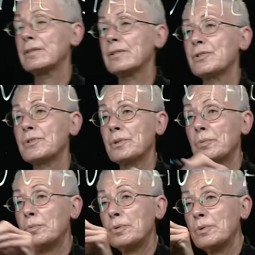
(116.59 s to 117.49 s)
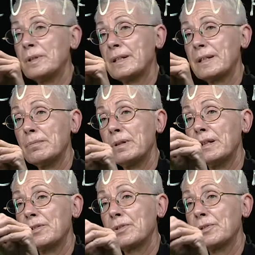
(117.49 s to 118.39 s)
so the water
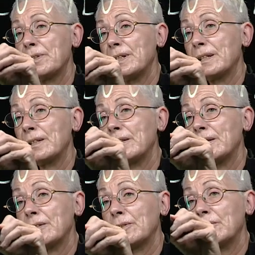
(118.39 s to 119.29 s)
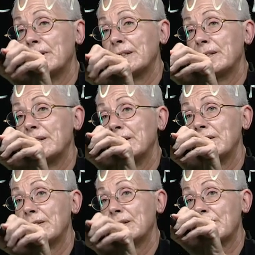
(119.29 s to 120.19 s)
is connected, collecting
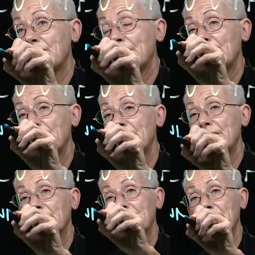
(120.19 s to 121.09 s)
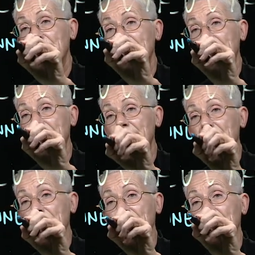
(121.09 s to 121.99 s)
a channel. a river has,